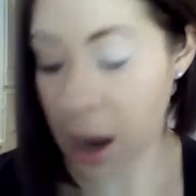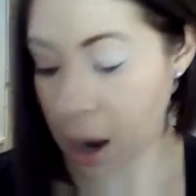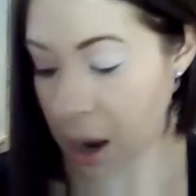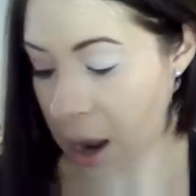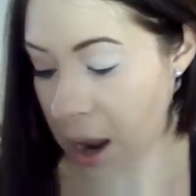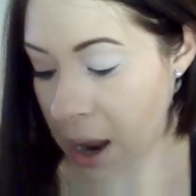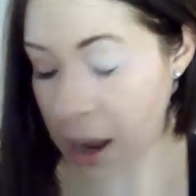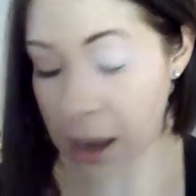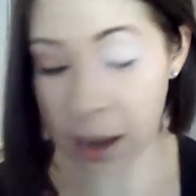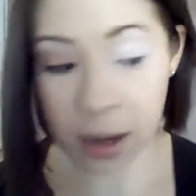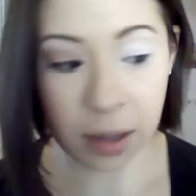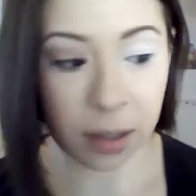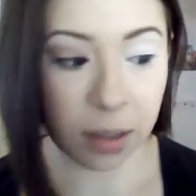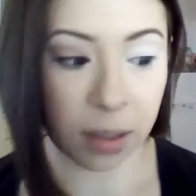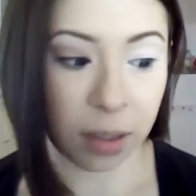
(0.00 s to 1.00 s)

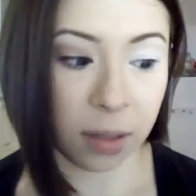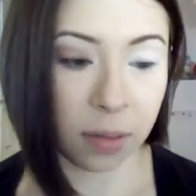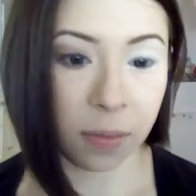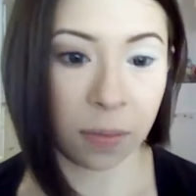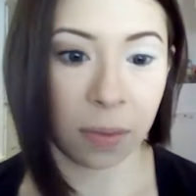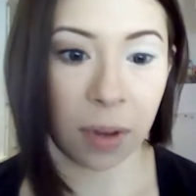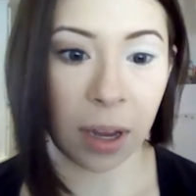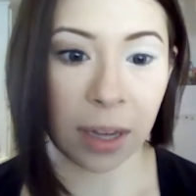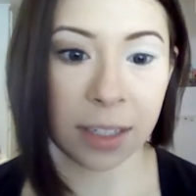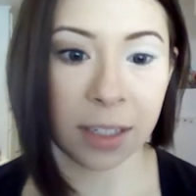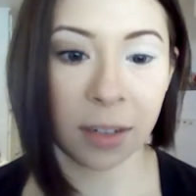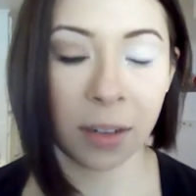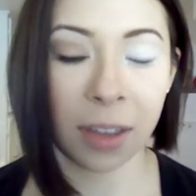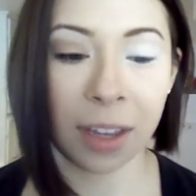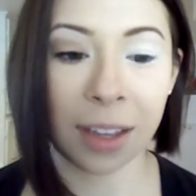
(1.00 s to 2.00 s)
And I
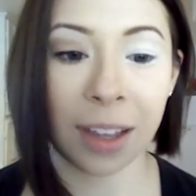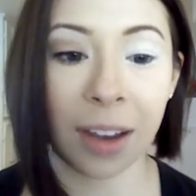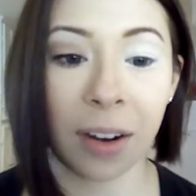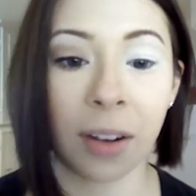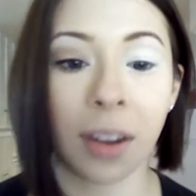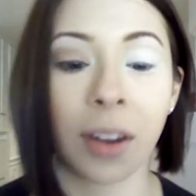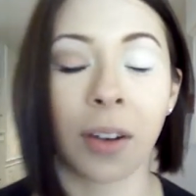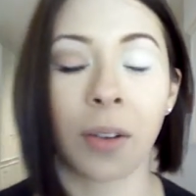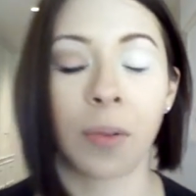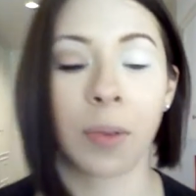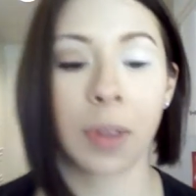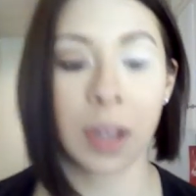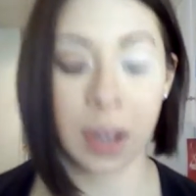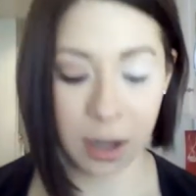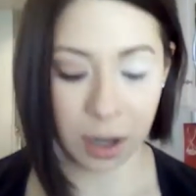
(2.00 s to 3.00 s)
still think they're, you know, a
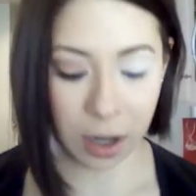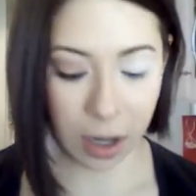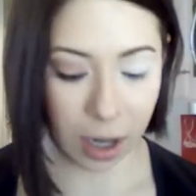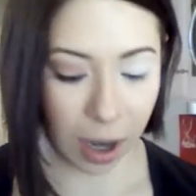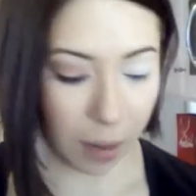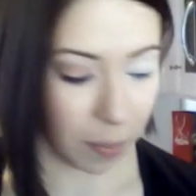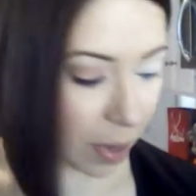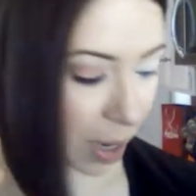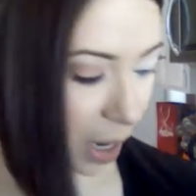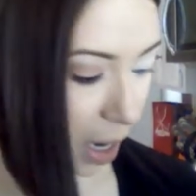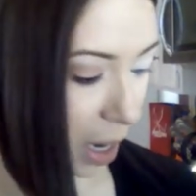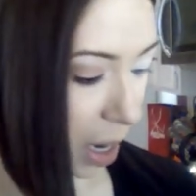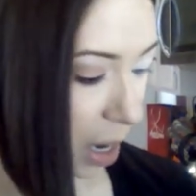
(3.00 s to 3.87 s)
really good company.